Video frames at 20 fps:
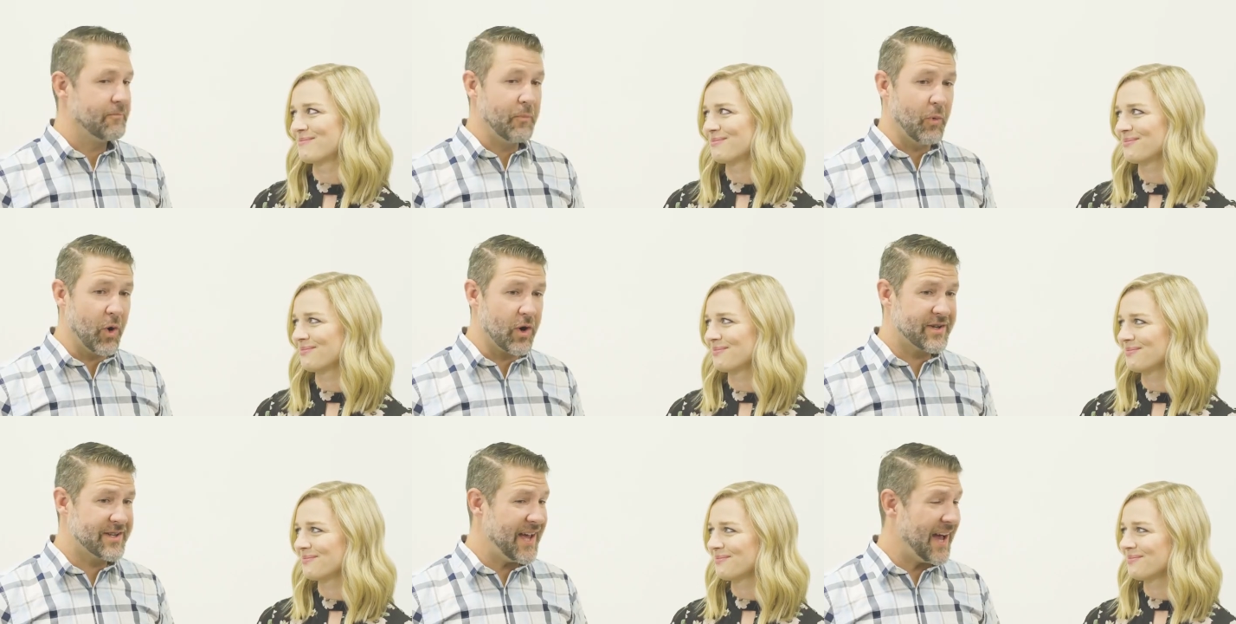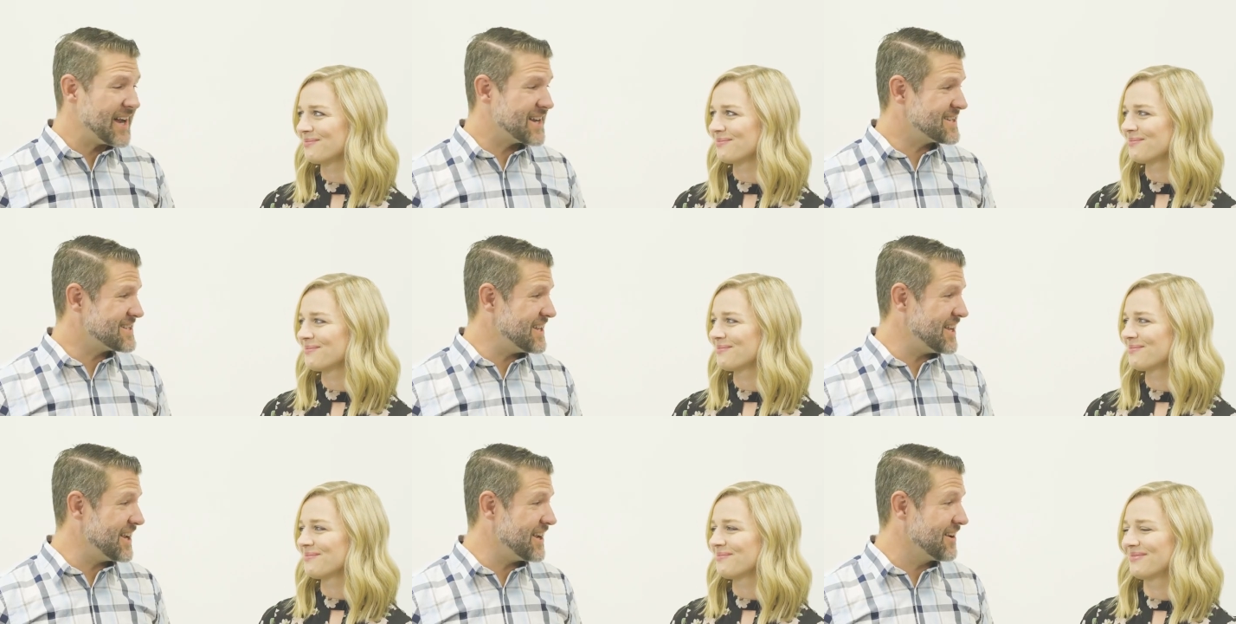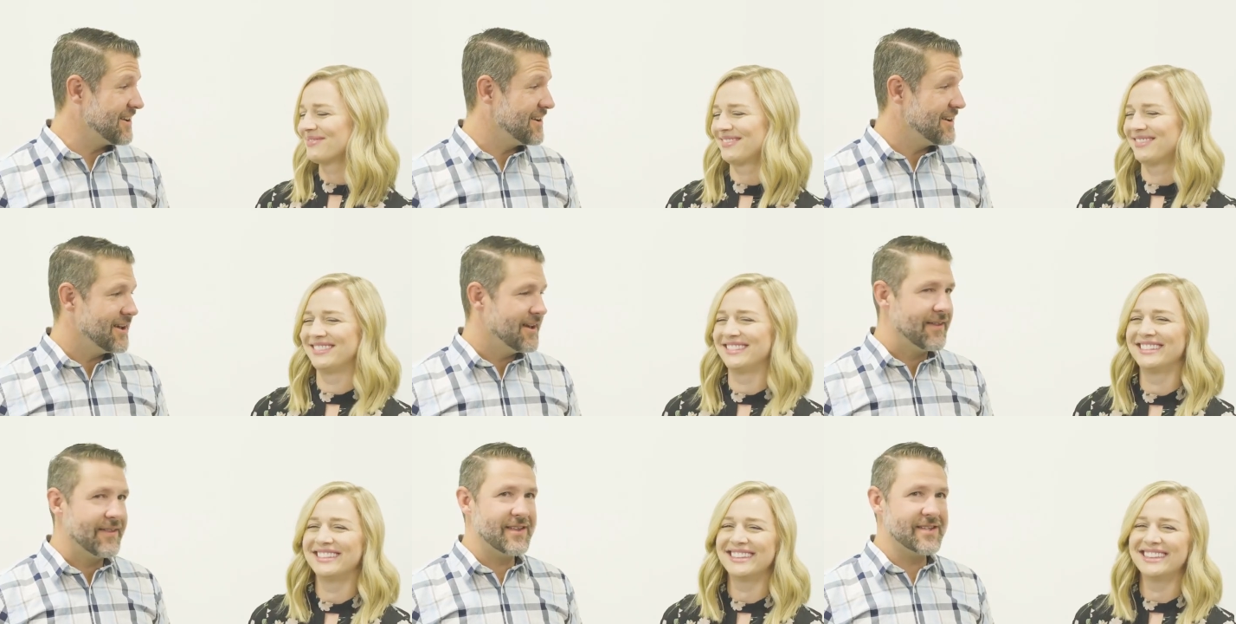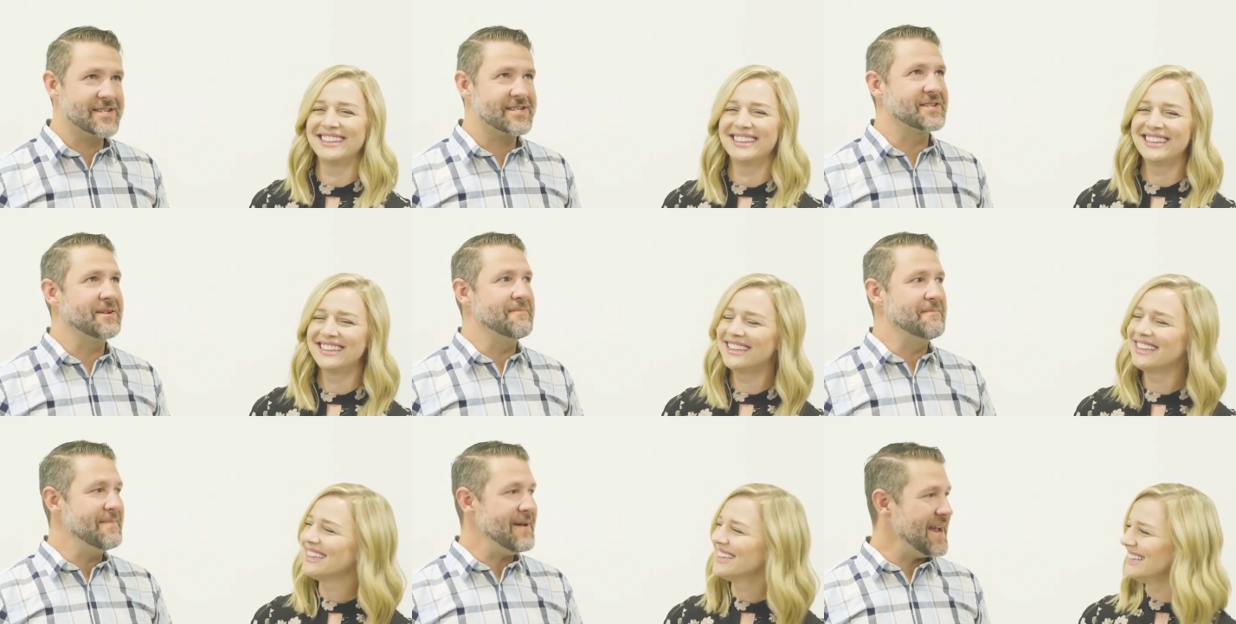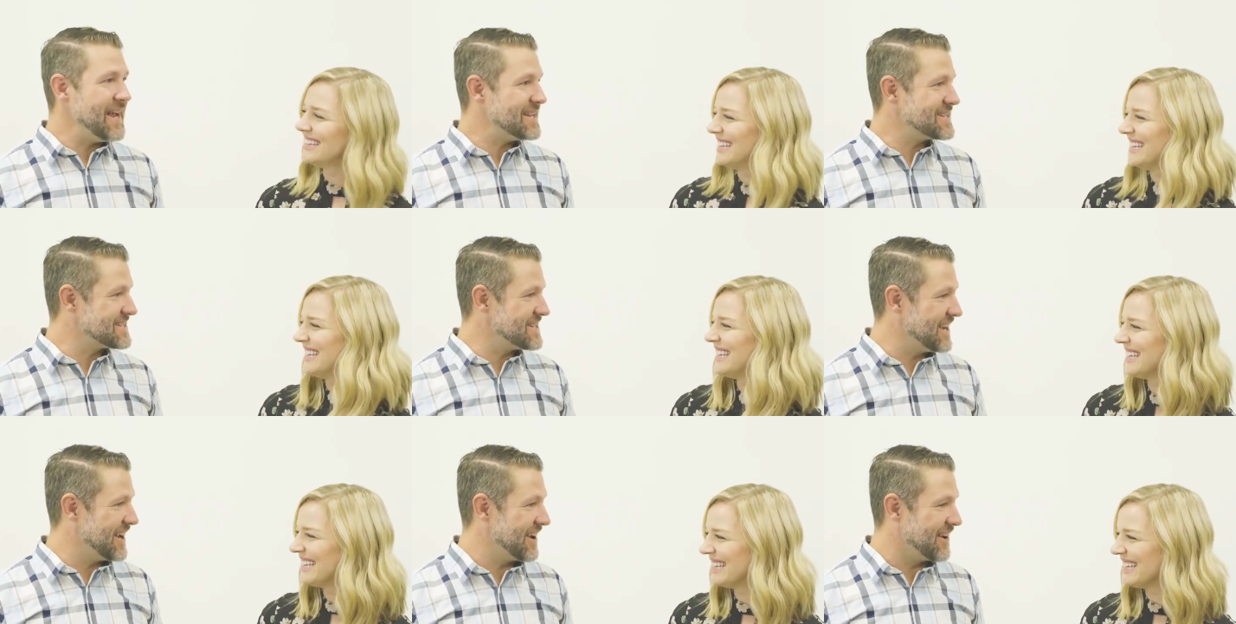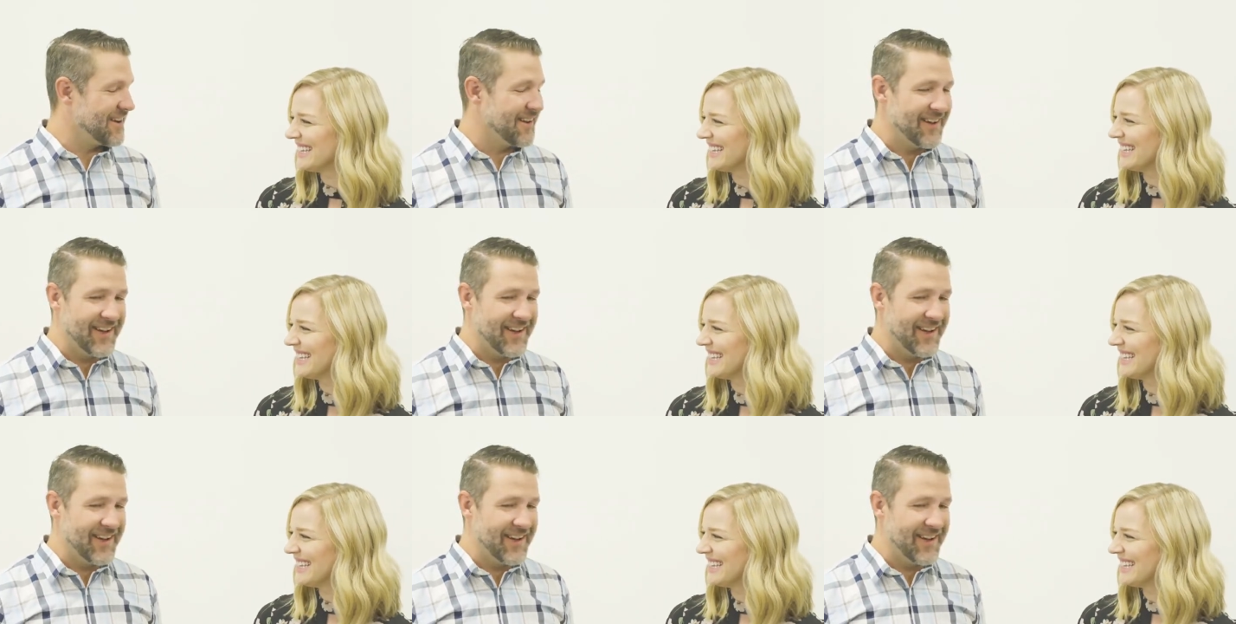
Speaker 1: More texting? This is amazing.